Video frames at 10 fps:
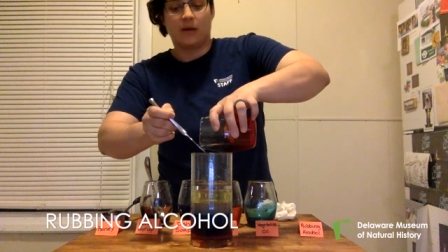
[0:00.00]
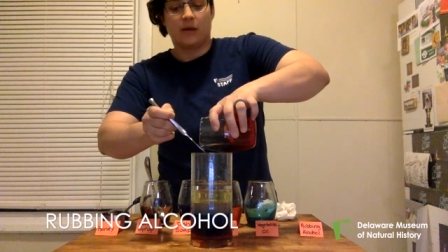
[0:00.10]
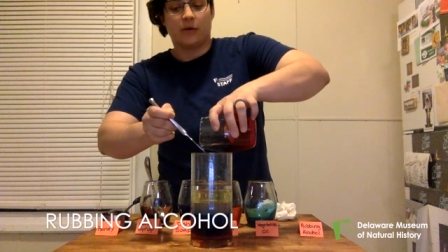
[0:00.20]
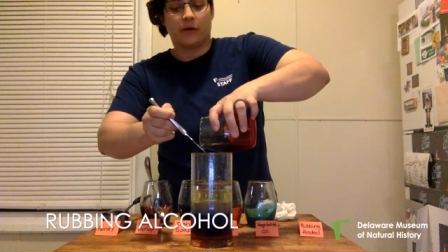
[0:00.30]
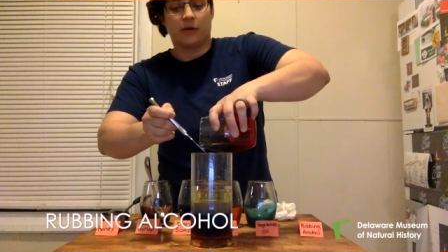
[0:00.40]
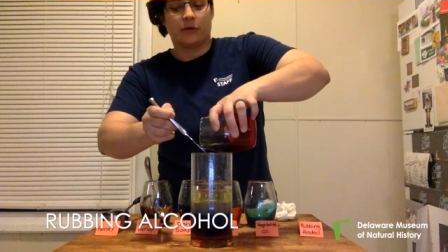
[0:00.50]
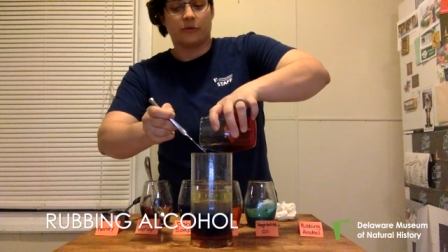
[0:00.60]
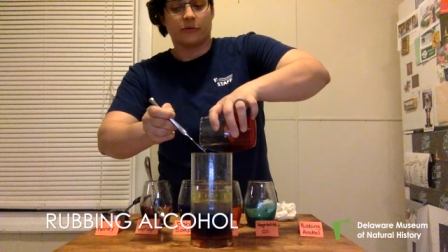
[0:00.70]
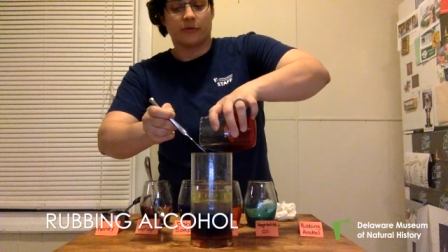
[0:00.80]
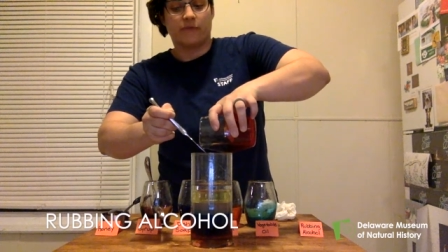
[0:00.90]
Or you can go
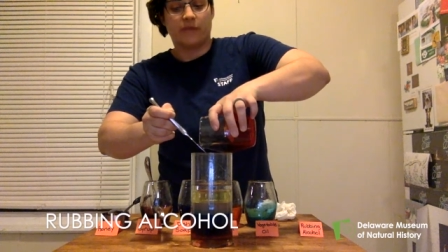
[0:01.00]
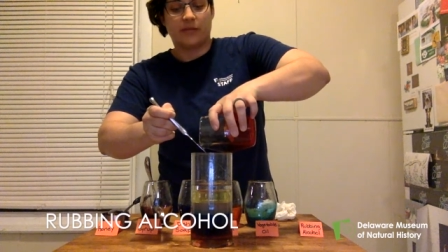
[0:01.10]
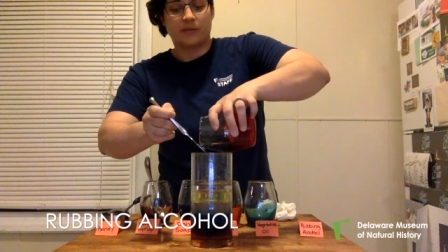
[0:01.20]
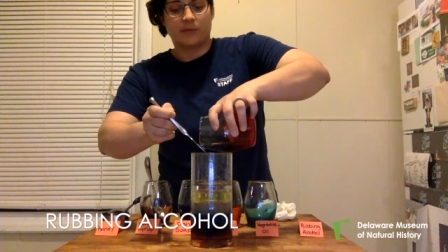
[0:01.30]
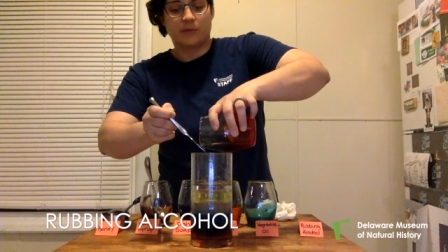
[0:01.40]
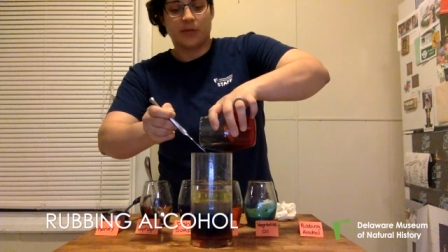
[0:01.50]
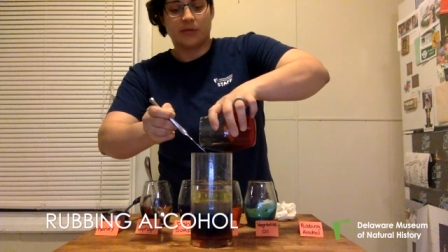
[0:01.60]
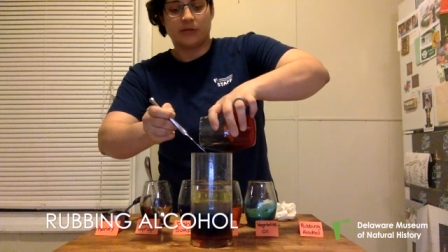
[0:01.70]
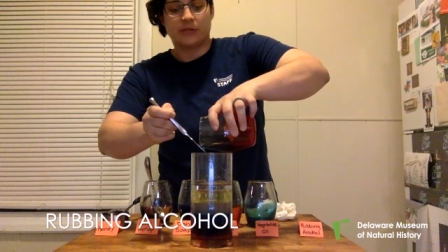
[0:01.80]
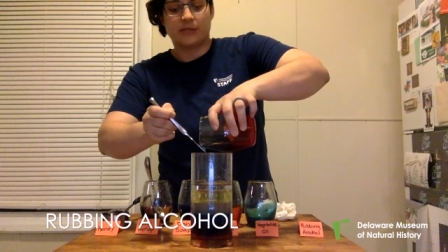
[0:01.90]
to our Facebook
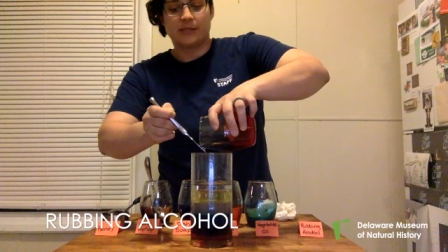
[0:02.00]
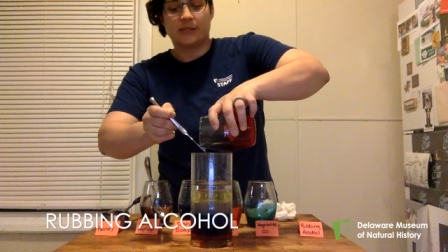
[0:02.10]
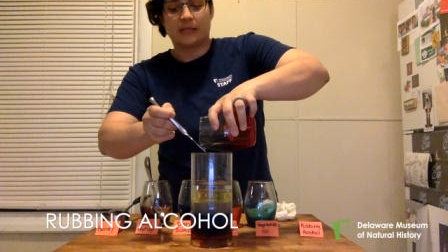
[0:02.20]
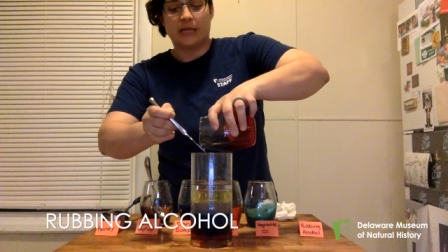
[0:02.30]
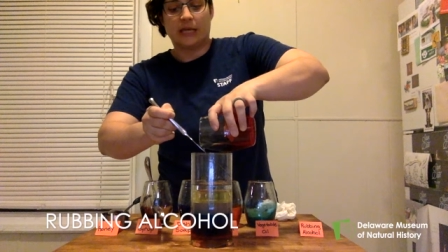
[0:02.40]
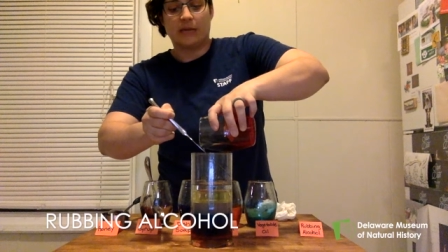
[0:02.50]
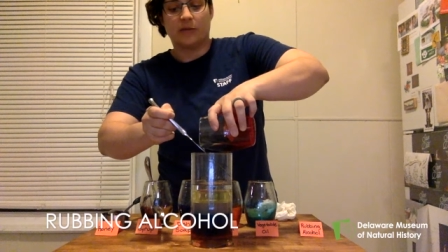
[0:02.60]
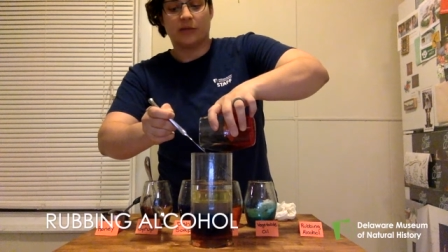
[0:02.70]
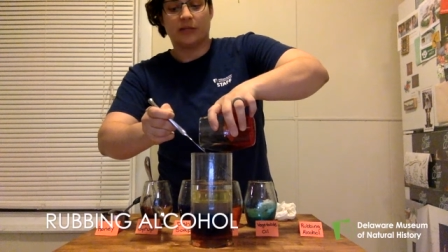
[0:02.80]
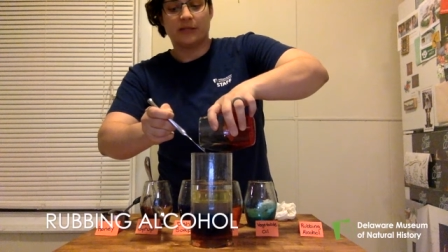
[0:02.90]
page, which is the same,
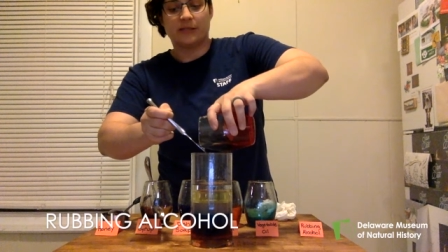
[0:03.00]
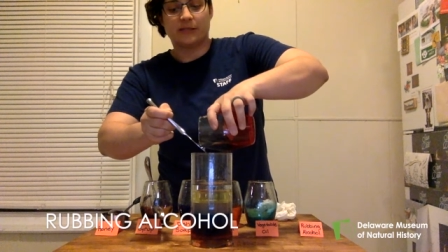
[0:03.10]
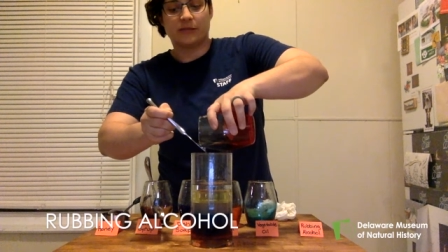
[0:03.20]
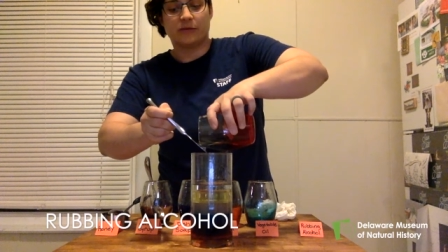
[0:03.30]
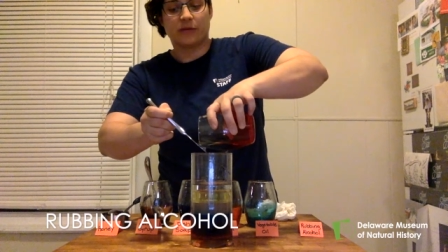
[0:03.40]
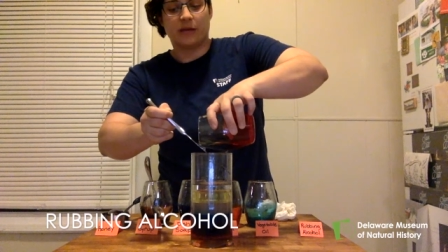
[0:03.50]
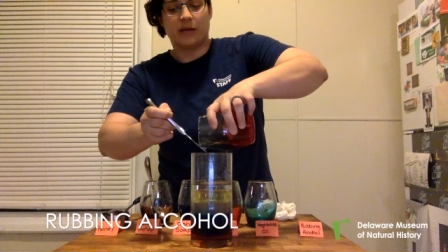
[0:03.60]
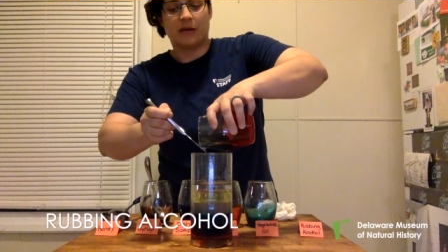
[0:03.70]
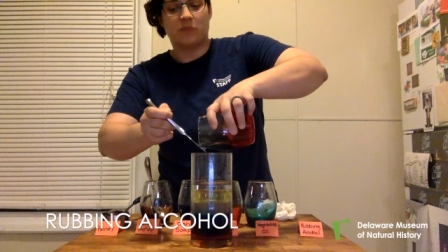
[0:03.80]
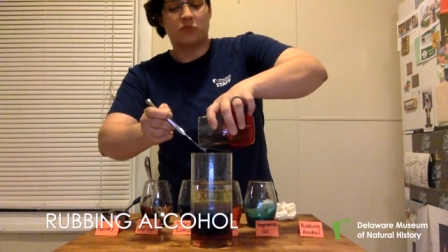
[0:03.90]
our
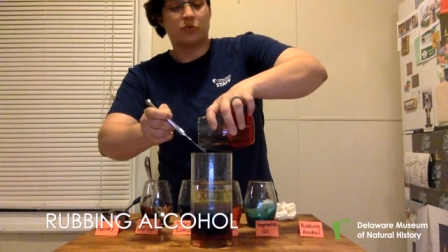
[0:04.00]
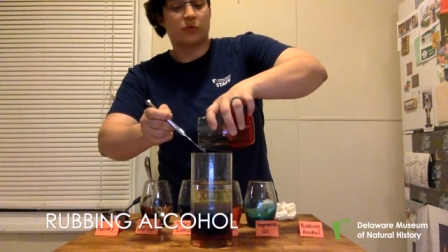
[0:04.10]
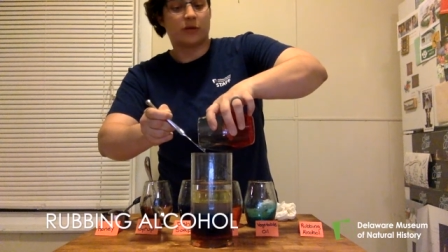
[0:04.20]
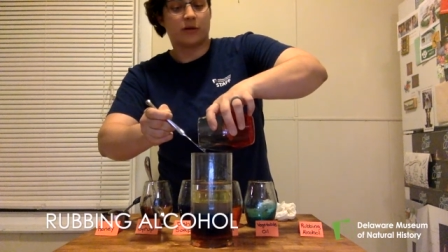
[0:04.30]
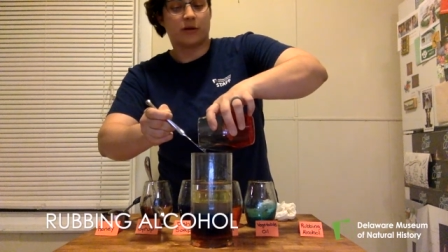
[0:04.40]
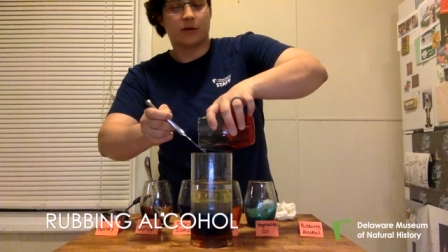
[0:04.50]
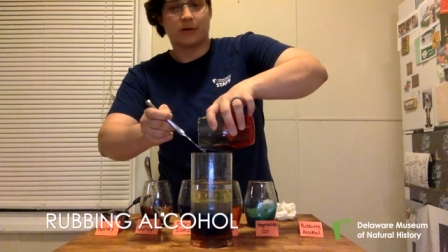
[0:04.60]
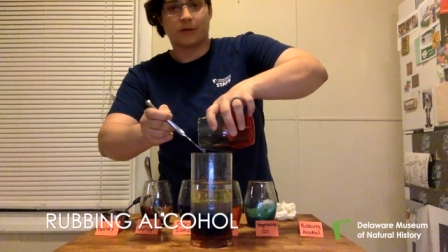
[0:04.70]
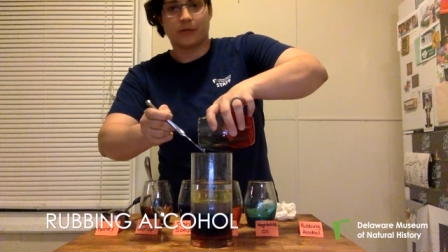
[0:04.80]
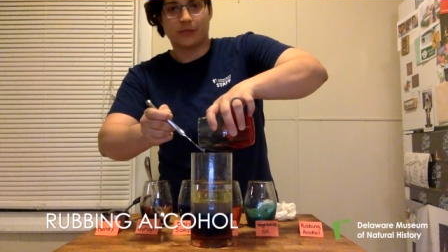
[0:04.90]
Instagram, Twitter, all the
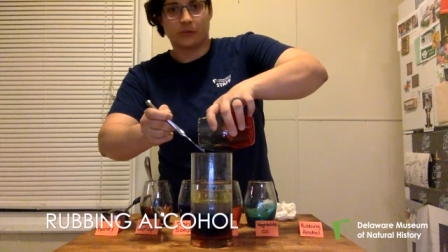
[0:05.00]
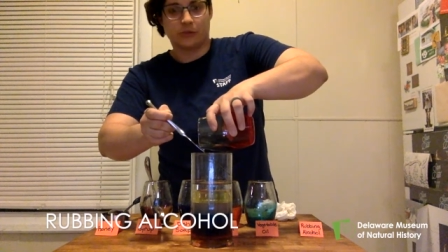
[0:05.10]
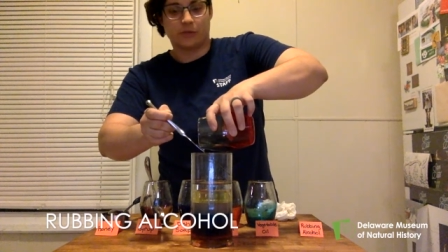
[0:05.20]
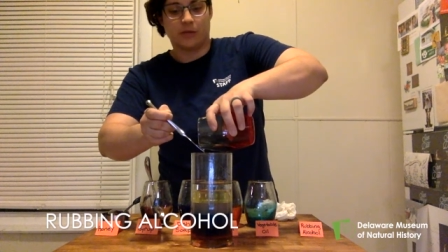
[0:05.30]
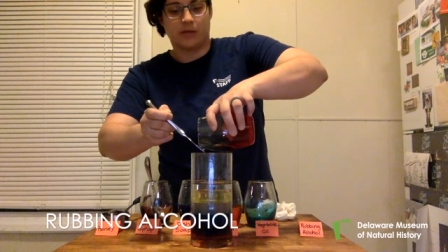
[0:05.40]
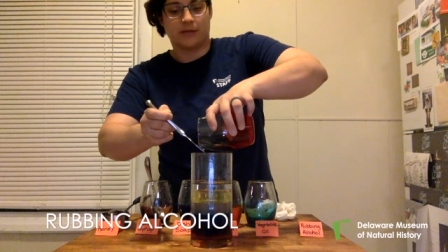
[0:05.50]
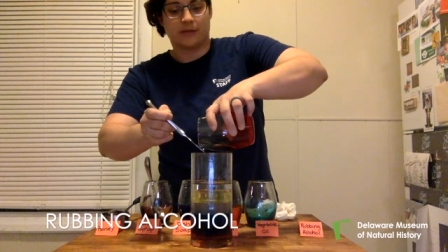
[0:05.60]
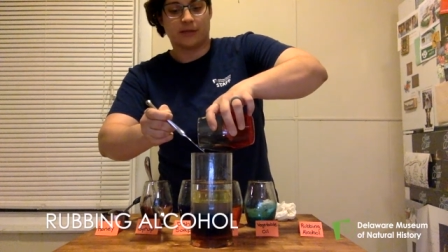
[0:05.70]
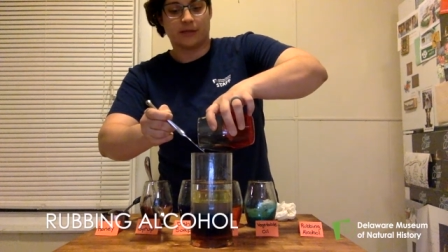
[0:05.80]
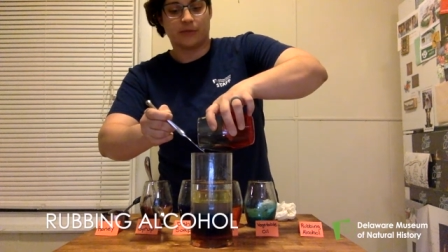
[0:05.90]
great social media
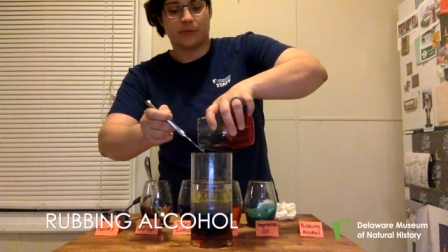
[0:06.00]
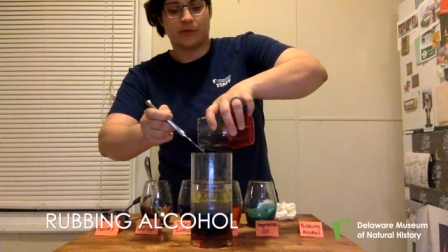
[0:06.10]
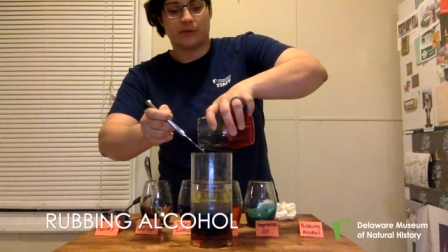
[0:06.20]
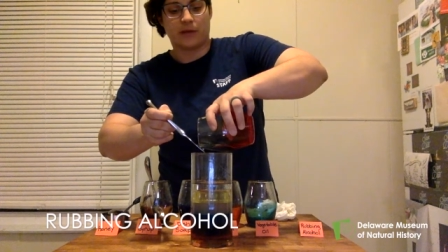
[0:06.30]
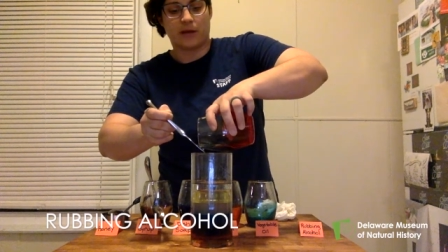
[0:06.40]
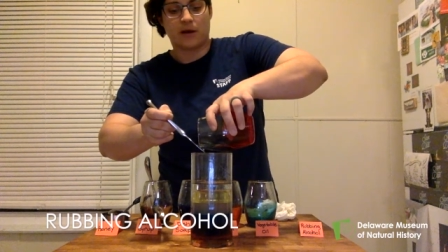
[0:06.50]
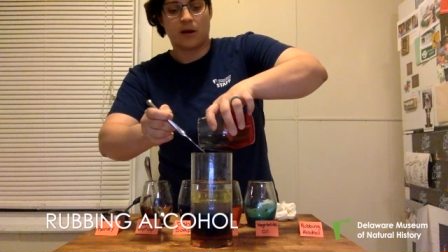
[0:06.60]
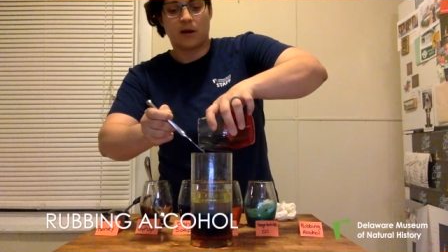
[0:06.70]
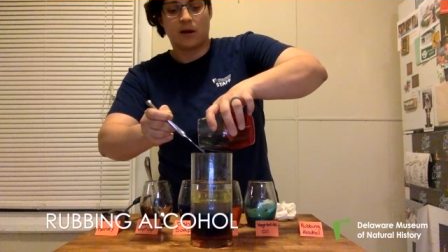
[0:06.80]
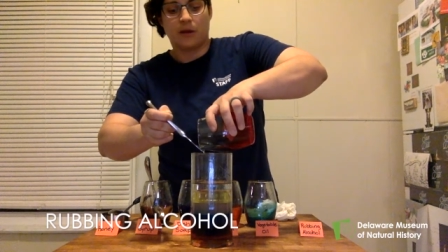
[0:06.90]
sites. We are there.
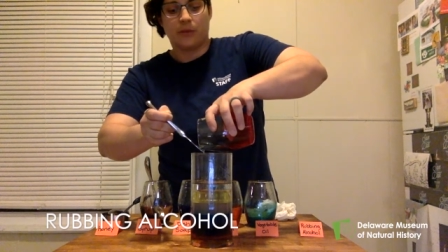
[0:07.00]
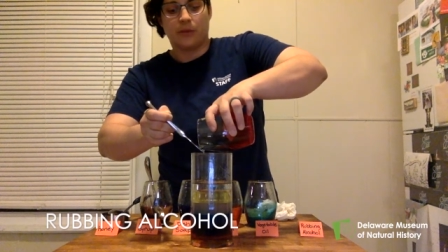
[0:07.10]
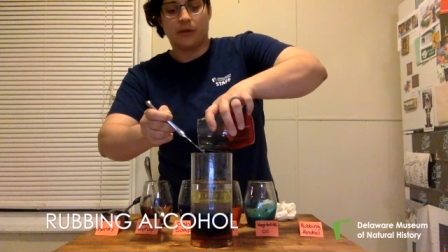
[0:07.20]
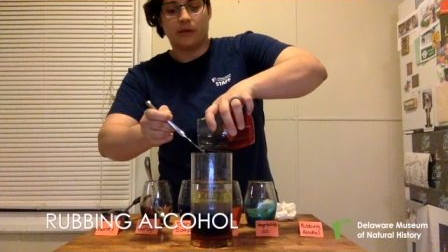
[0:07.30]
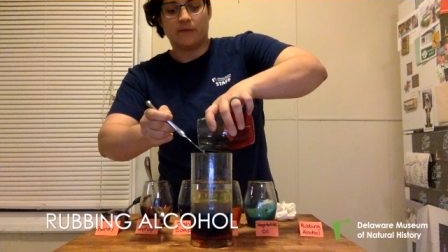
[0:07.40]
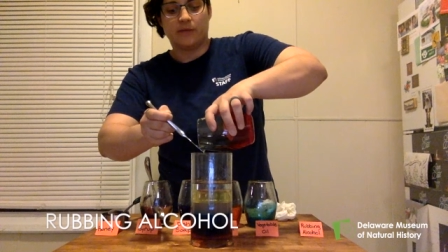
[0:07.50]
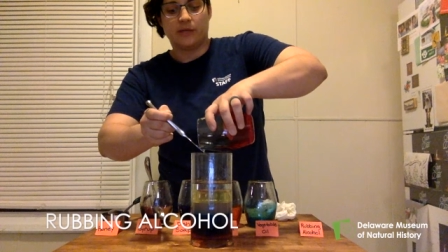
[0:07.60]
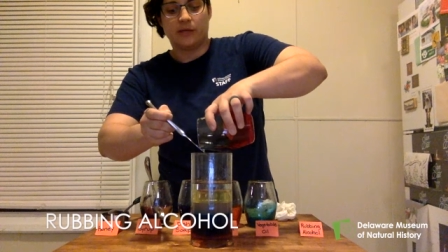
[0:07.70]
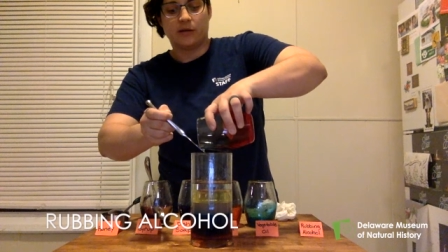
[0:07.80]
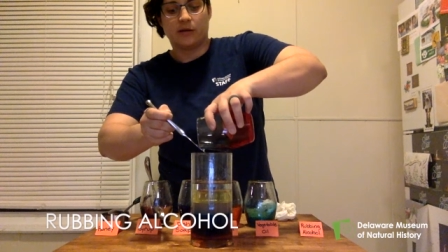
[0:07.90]
We'd love to
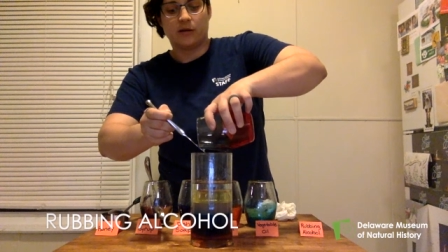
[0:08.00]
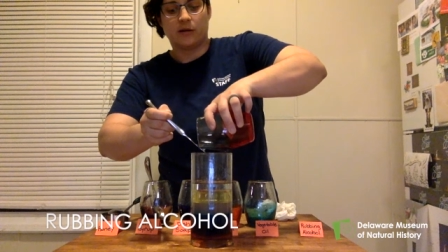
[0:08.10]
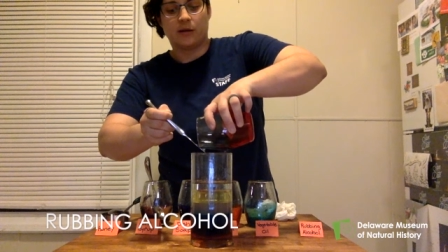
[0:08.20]
hear